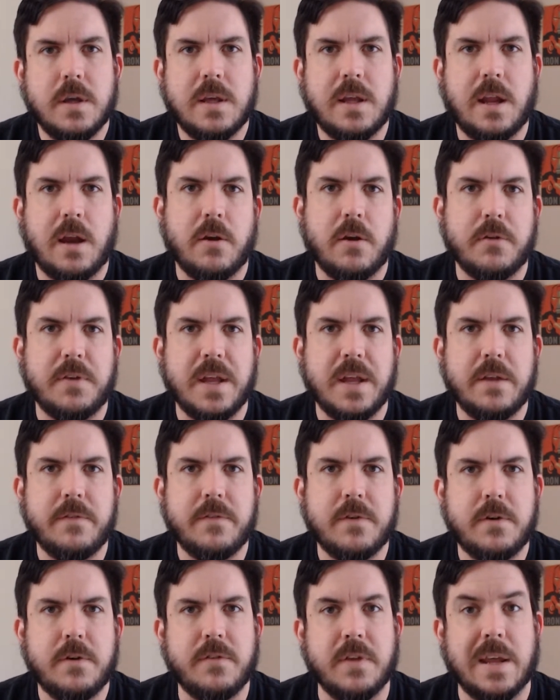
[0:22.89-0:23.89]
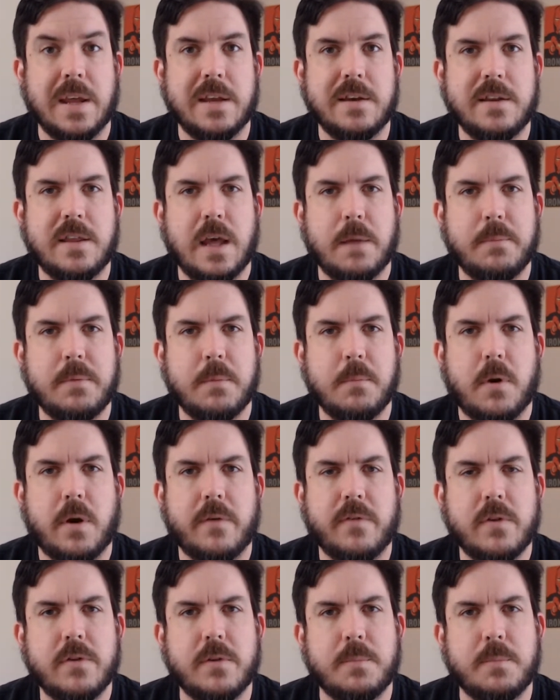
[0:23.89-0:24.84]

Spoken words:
Carol Danvers, and Captain Marvel.